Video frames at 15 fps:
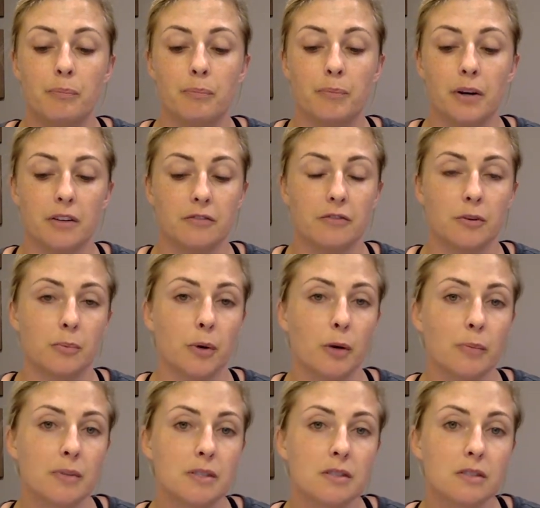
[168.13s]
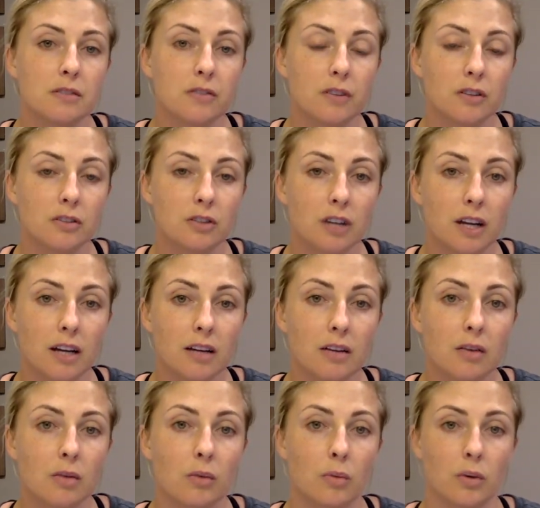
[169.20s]
but for purposes of third grade,
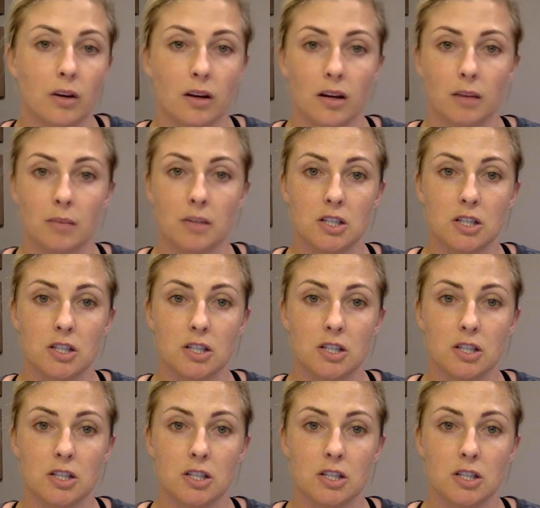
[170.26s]
we're going to be